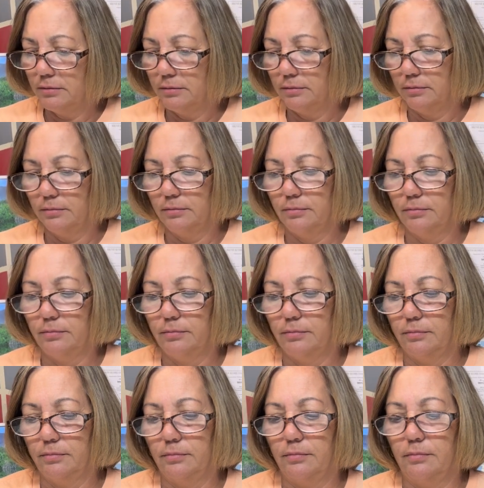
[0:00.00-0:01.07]

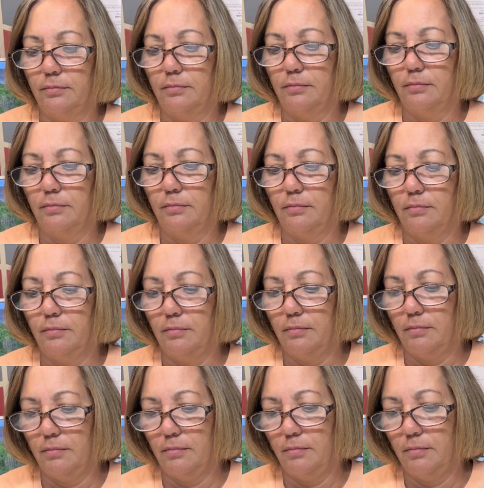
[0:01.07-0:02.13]

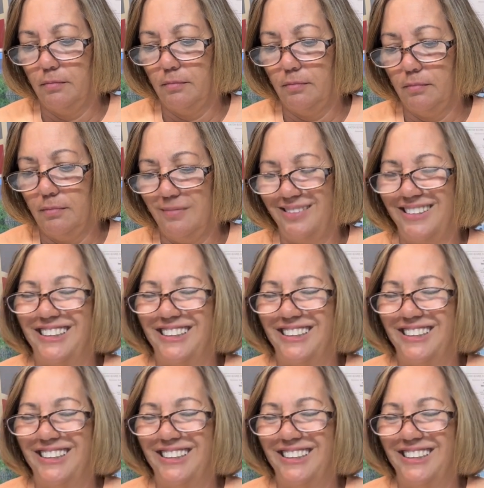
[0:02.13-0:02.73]
(no one is talking)